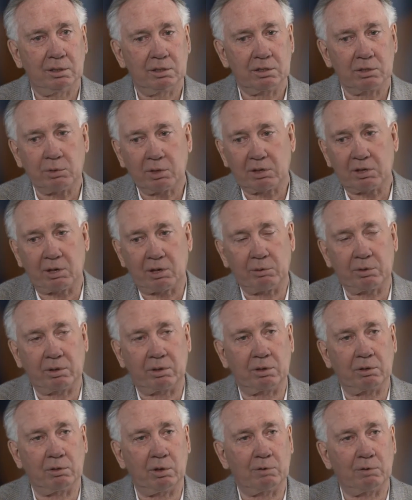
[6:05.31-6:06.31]
So we thought we were going
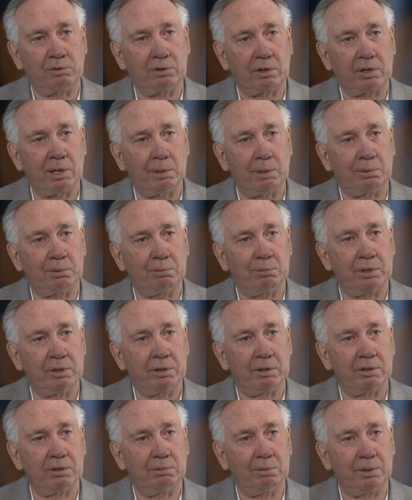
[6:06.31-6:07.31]
to go out for a cup of beer
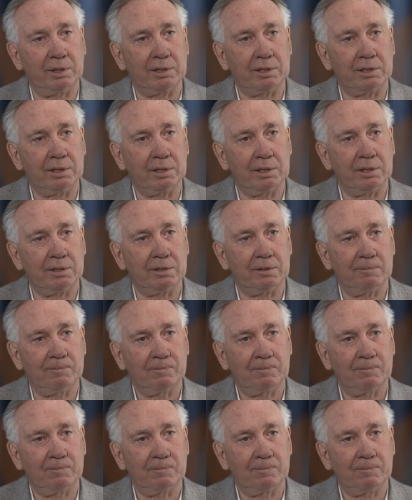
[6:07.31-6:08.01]
and a bite to eat.